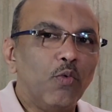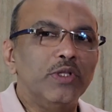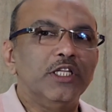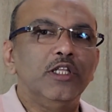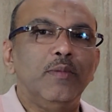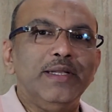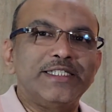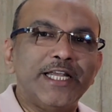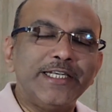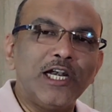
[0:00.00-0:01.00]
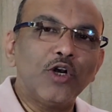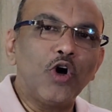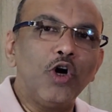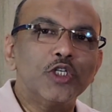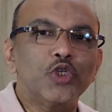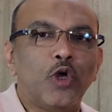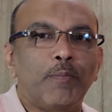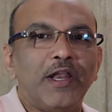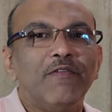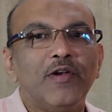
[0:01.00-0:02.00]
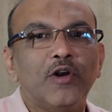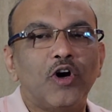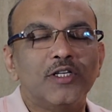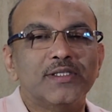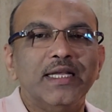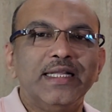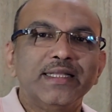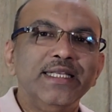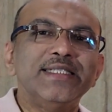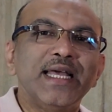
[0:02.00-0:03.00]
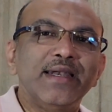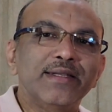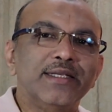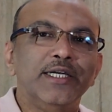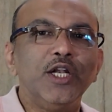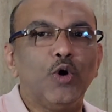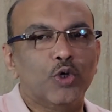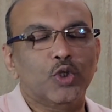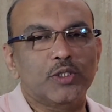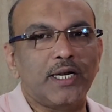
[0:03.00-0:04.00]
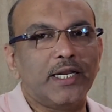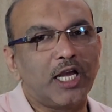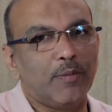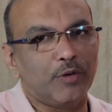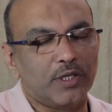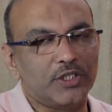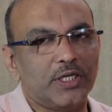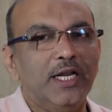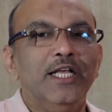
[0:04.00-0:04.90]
Whether there be central cause or peripheral cause, this can result in orthostatic hypotension.